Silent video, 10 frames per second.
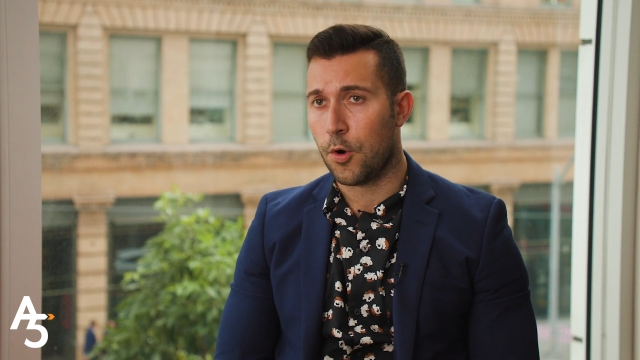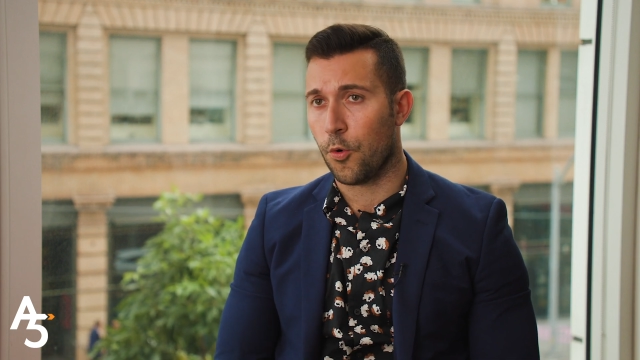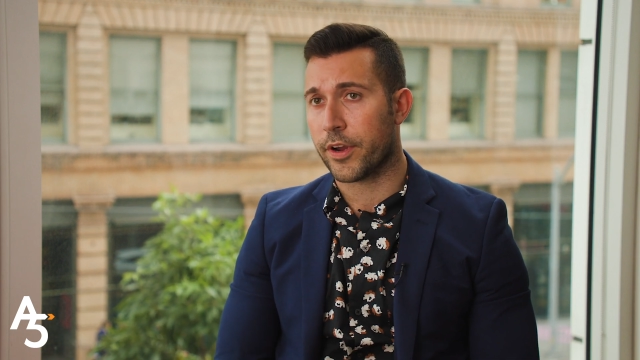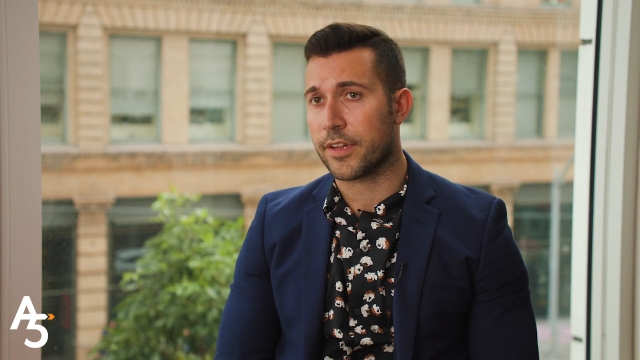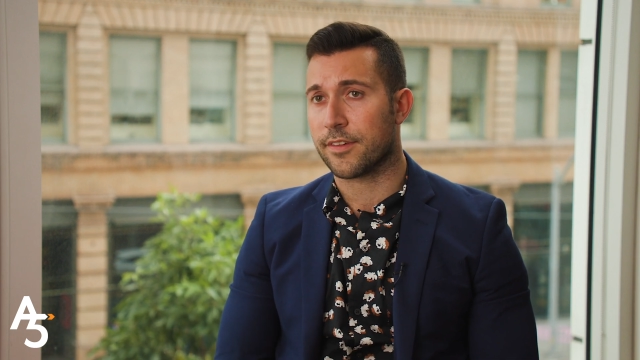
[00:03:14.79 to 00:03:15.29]

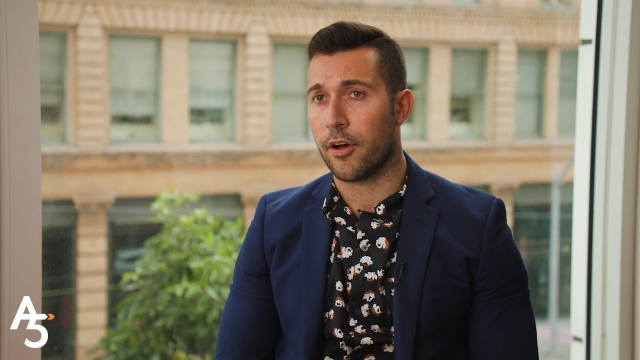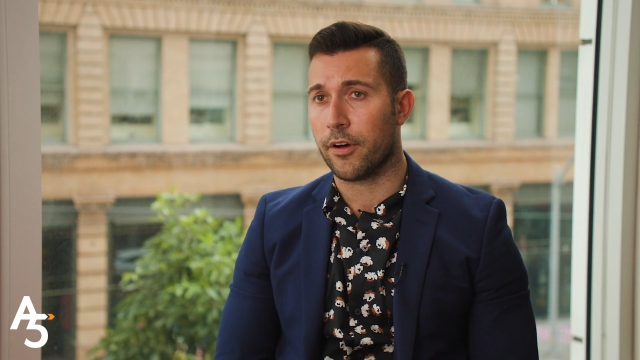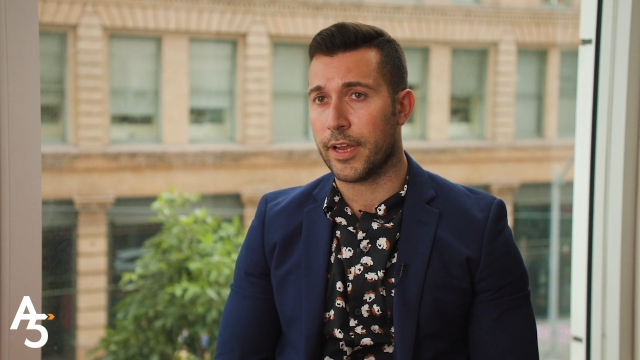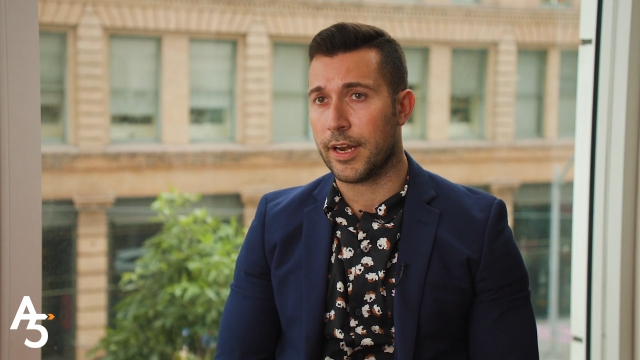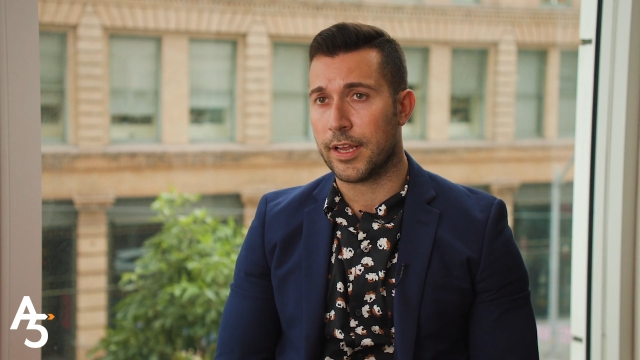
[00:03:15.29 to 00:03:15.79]
we're
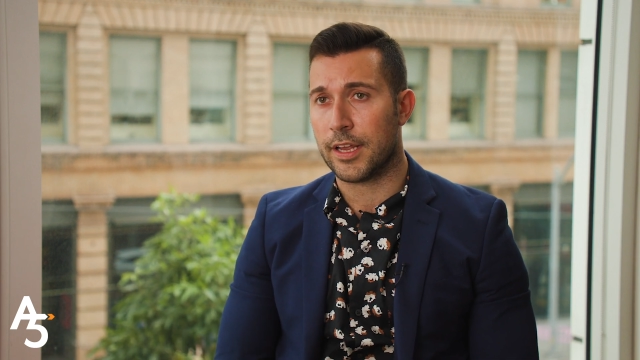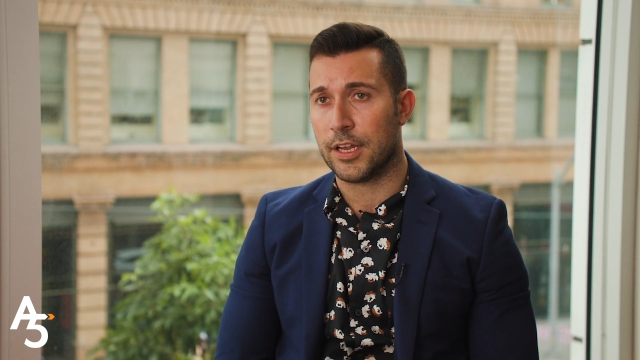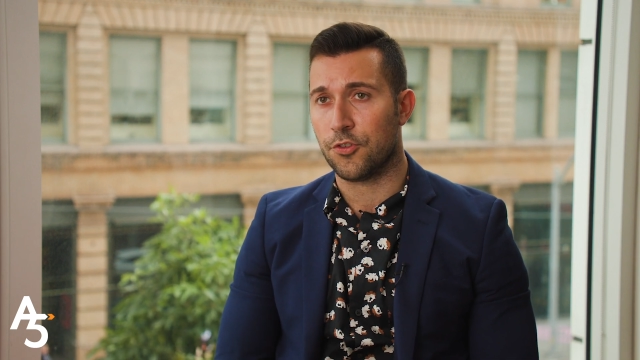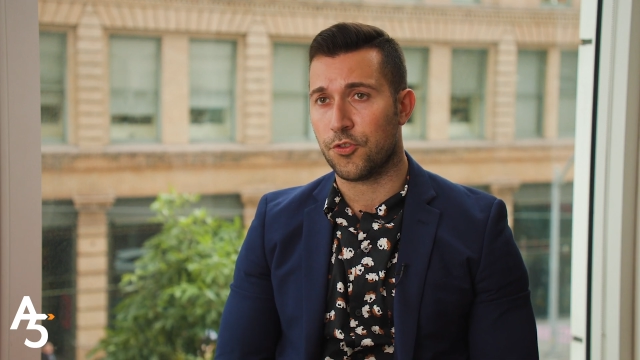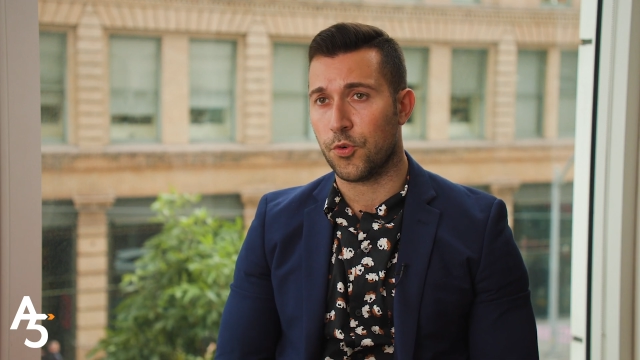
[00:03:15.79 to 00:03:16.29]
consolidating
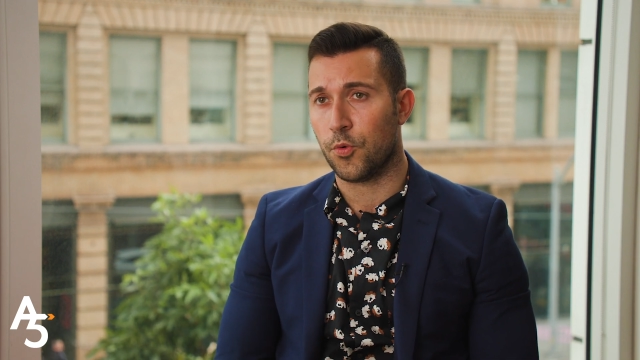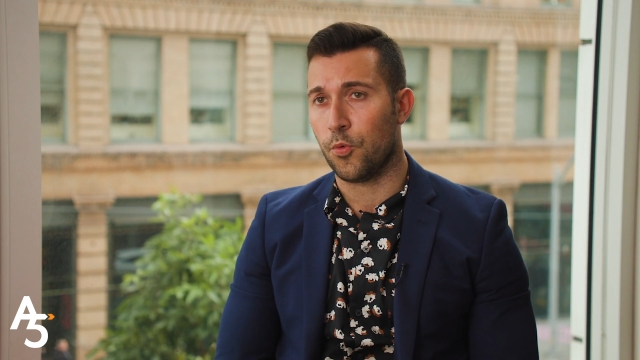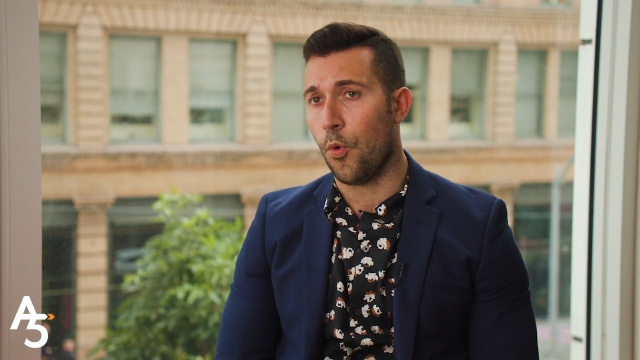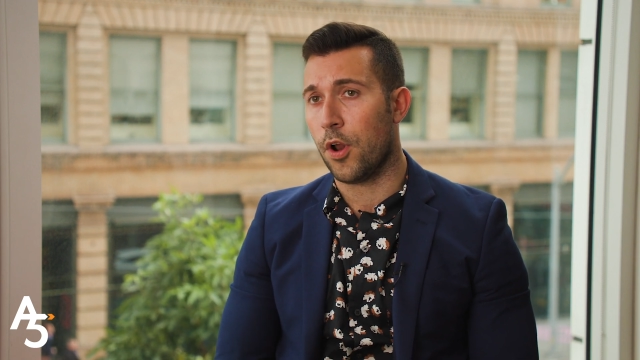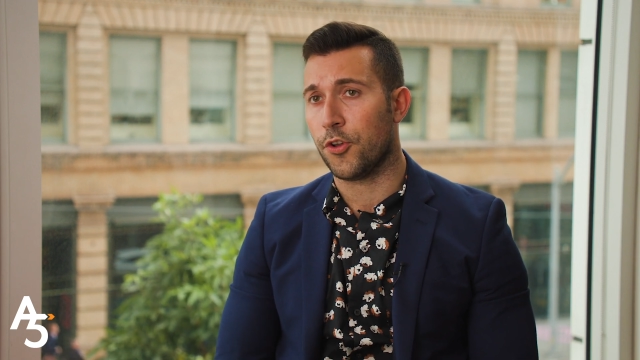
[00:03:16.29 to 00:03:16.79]
into
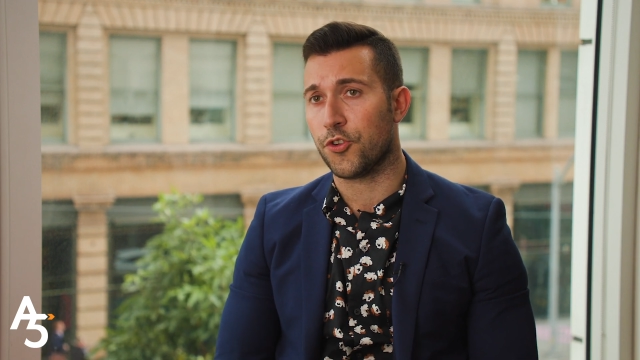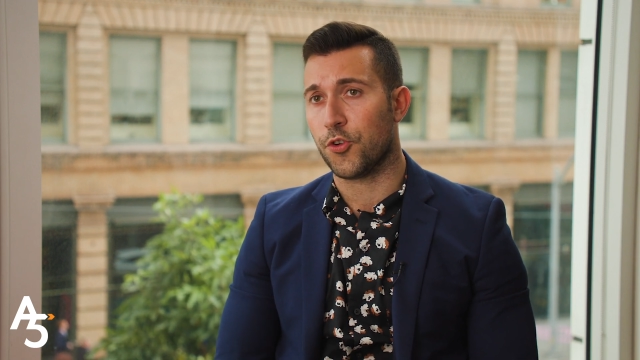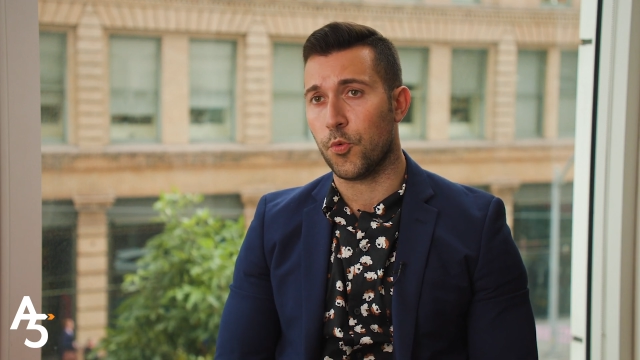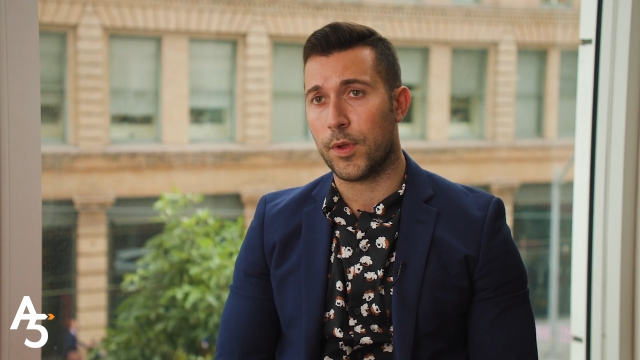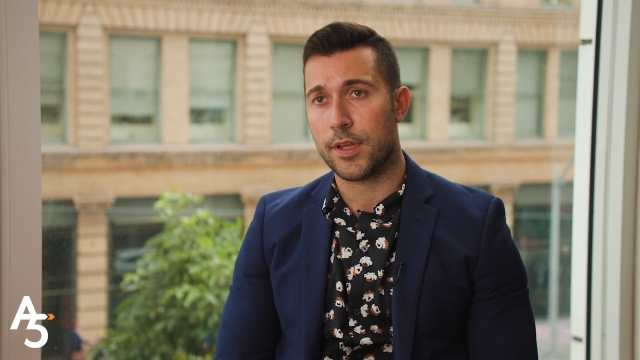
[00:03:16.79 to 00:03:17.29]
1 to
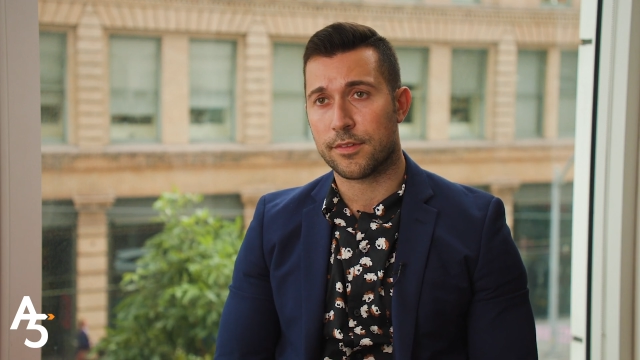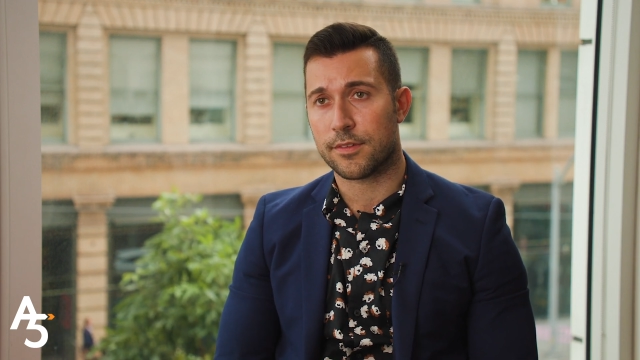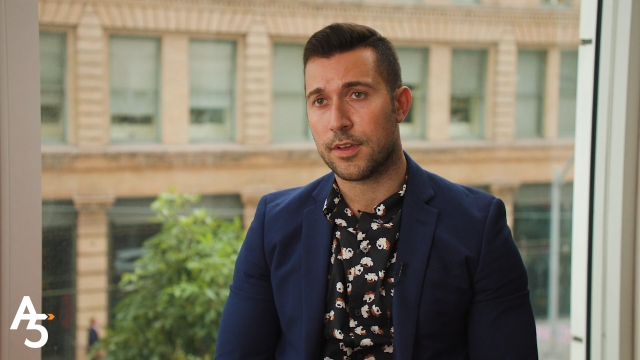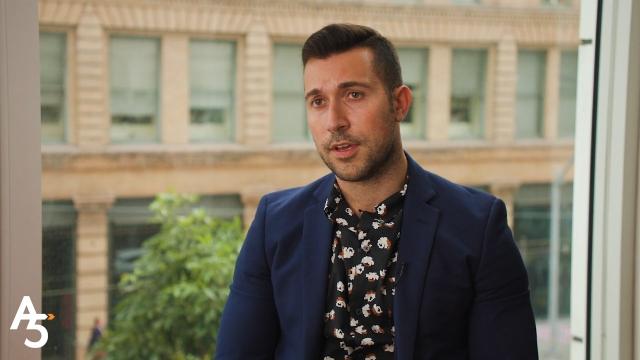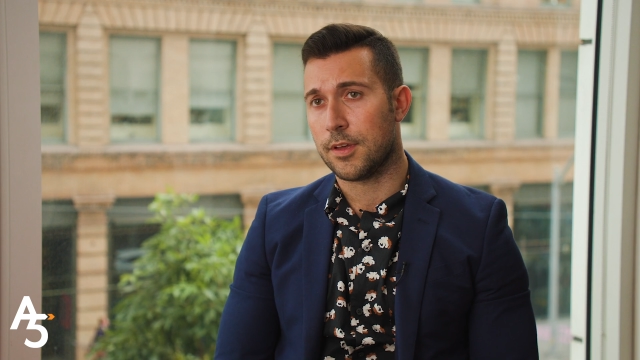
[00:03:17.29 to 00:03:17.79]
2 weeks